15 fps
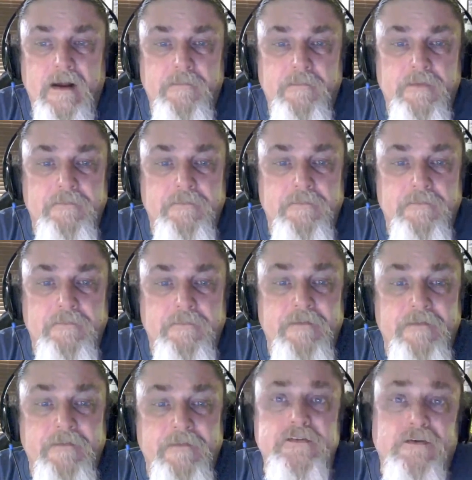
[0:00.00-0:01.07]
fossils are
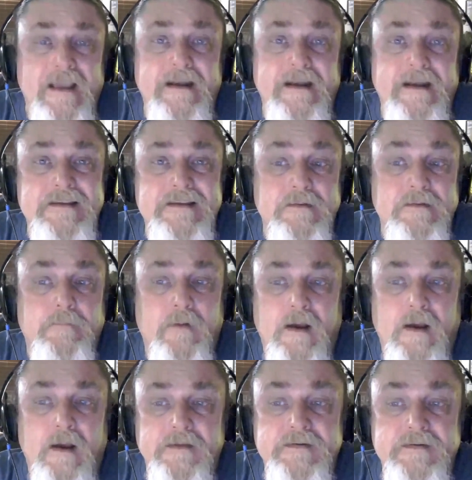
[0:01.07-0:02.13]
dated uh,
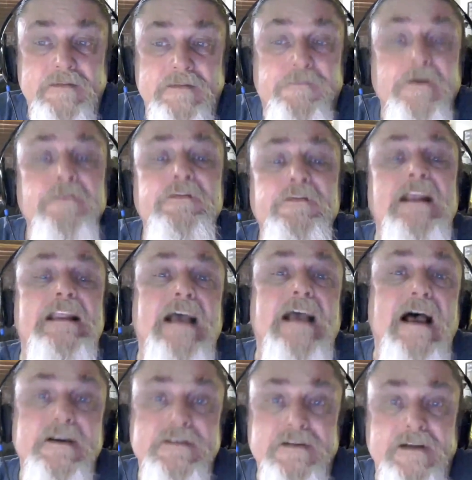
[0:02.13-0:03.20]

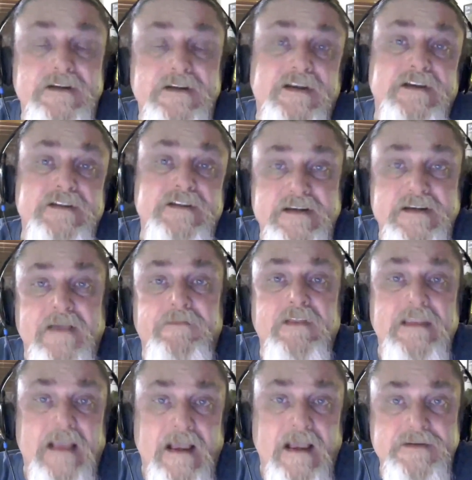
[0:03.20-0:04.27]
50,000 to
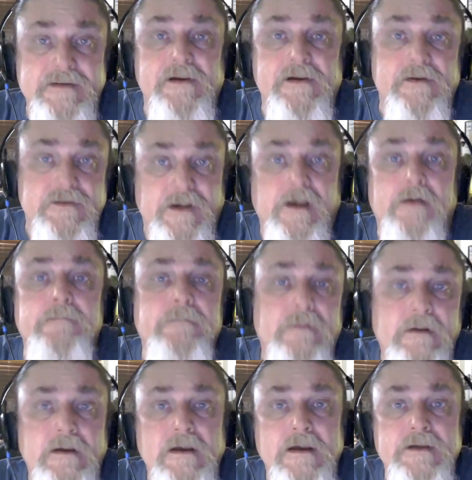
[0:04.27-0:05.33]
67,000 years ago.
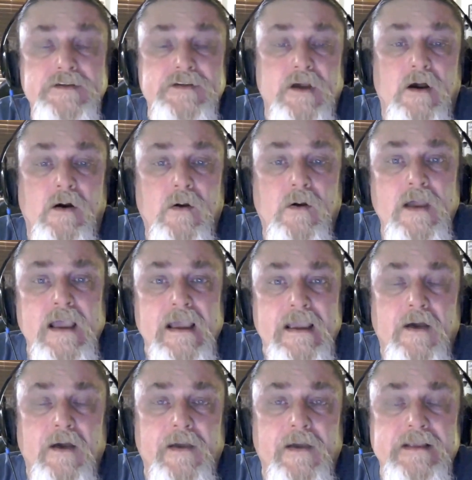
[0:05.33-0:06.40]
So, you know,
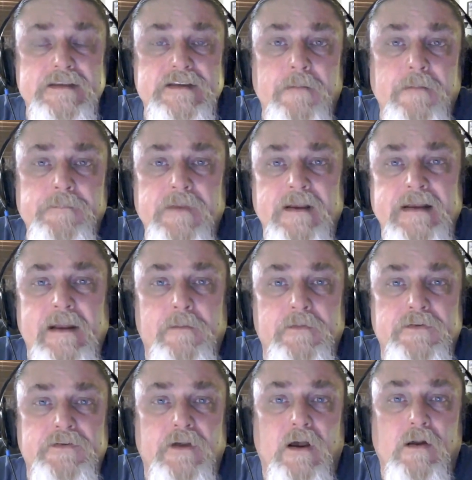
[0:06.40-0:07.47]
it's something that was
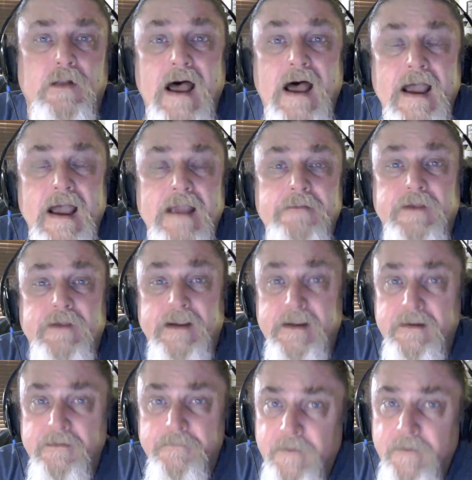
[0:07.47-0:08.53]
alive in the
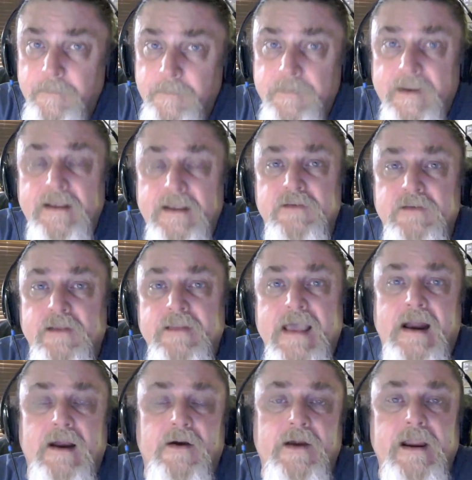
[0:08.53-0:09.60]
Philippines, in that
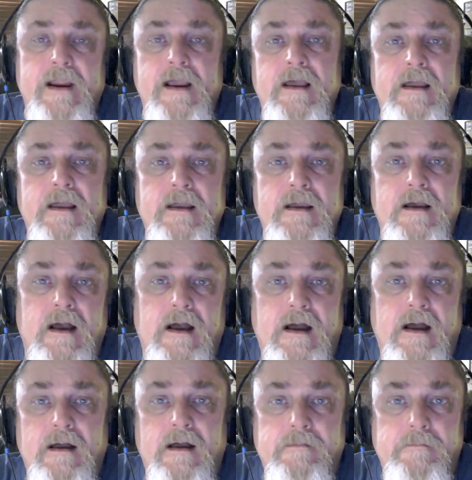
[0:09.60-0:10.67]
area.
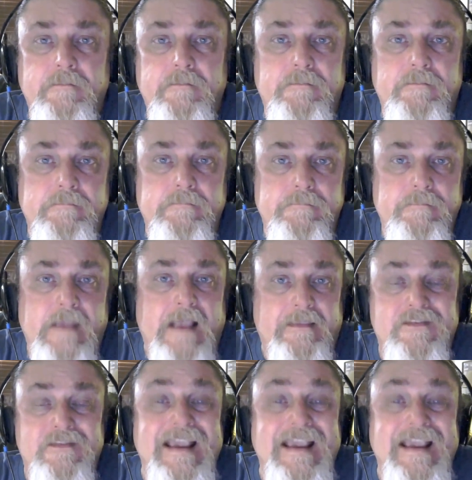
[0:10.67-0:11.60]
Uh, at the same